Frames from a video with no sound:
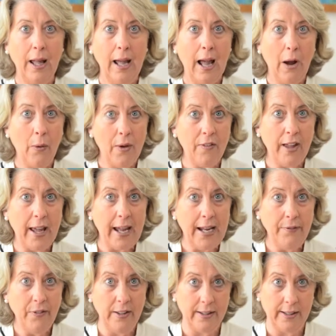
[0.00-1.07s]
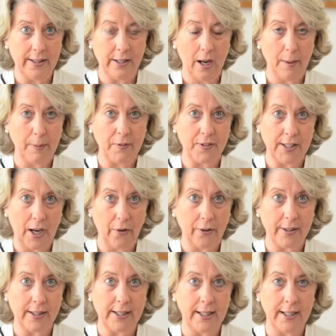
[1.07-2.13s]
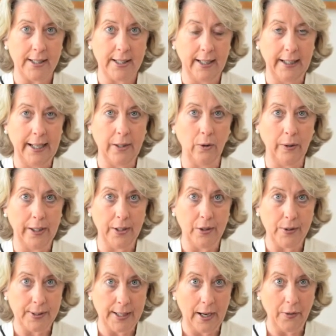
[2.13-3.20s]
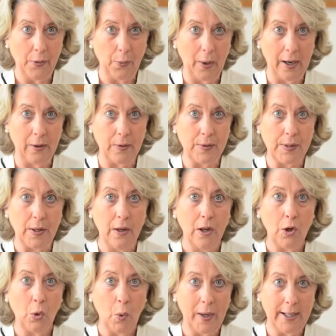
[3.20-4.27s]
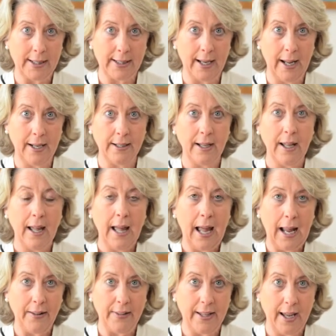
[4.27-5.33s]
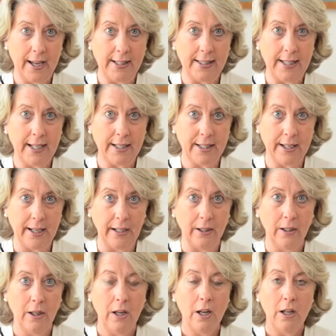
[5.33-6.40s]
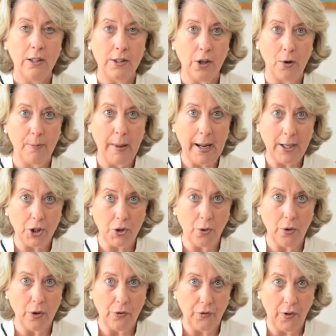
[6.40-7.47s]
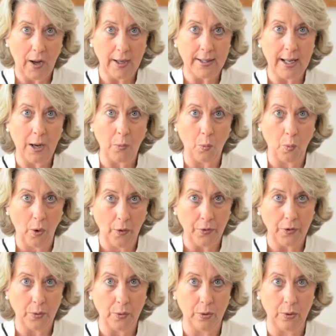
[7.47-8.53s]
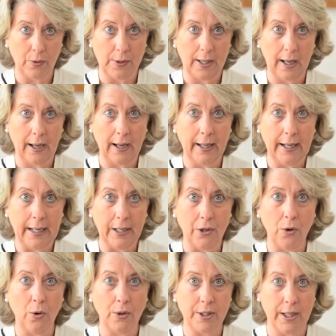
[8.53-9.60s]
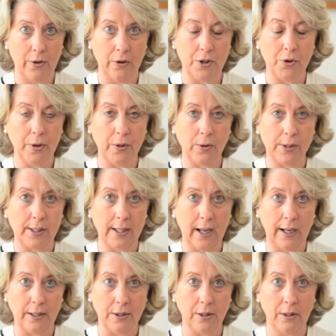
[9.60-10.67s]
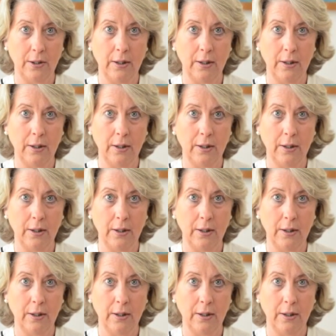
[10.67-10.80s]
However, even this type of surrogacy is illegal in New South Wales, Queensland and the ACT, so make sure you find out what the rules are in your territory or state.